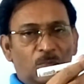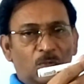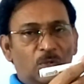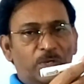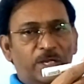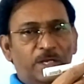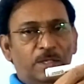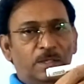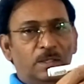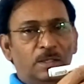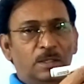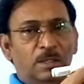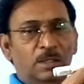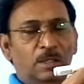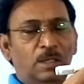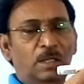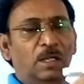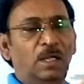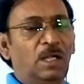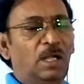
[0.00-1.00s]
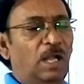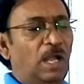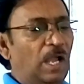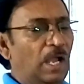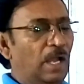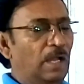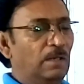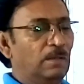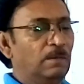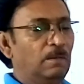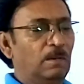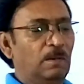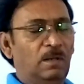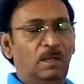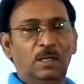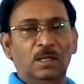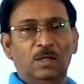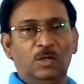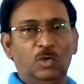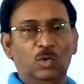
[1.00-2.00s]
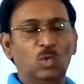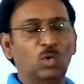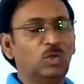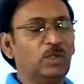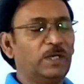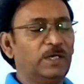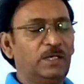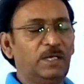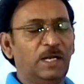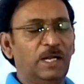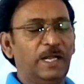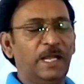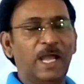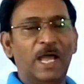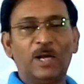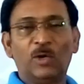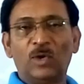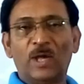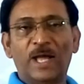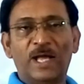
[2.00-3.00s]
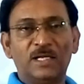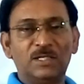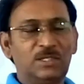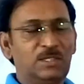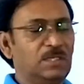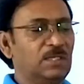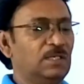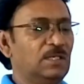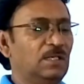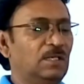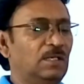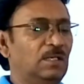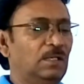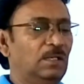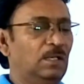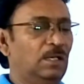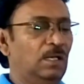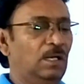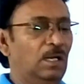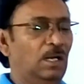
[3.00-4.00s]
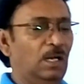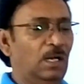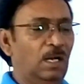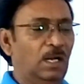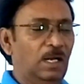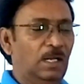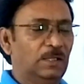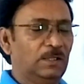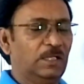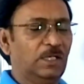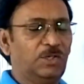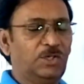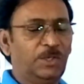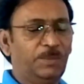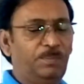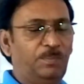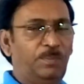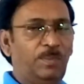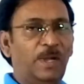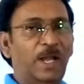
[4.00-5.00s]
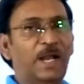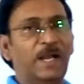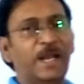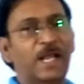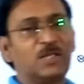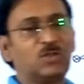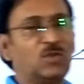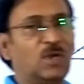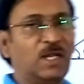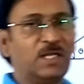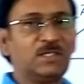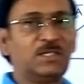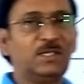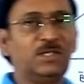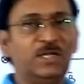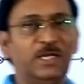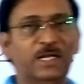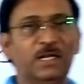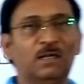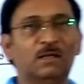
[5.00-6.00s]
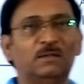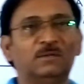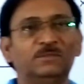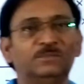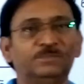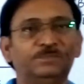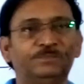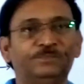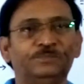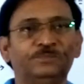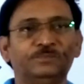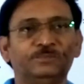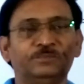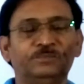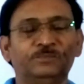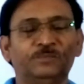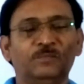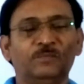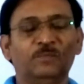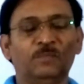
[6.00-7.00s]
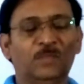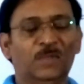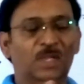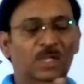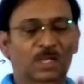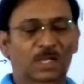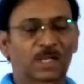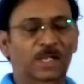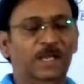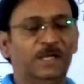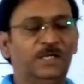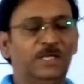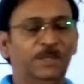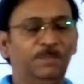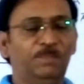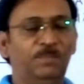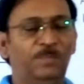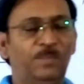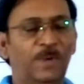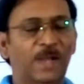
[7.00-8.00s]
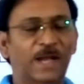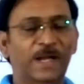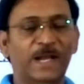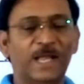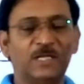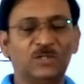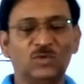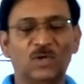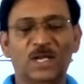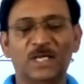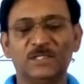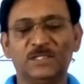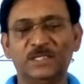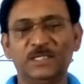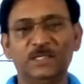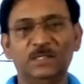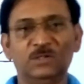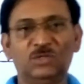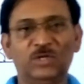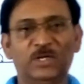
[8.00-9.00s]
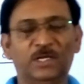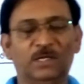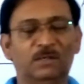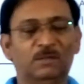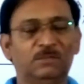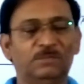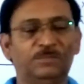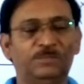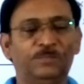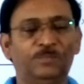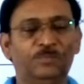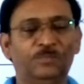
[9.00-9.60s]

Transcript: Okay, and you know that an arrow has the tip and as well as the tail. A tip and as well as a tail.